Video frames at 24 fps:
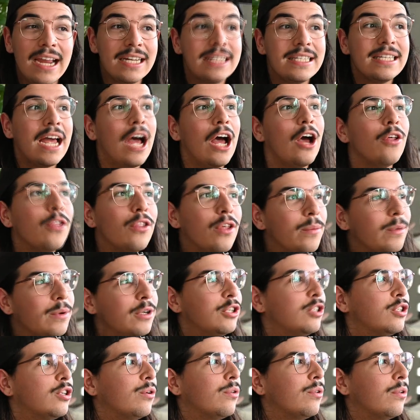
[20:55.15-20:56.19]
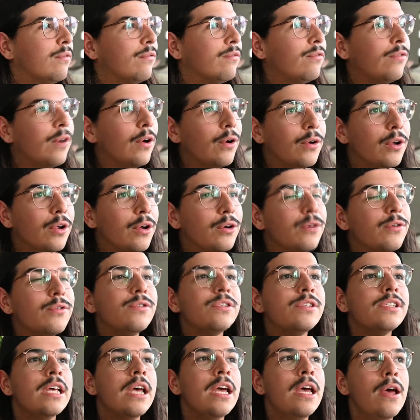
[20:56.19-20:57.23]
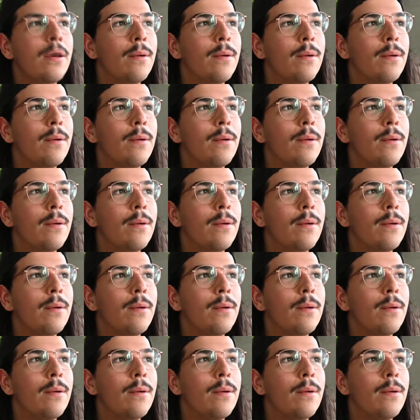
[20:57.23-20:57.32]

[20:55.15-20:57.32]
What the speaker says: tell them and show them photos,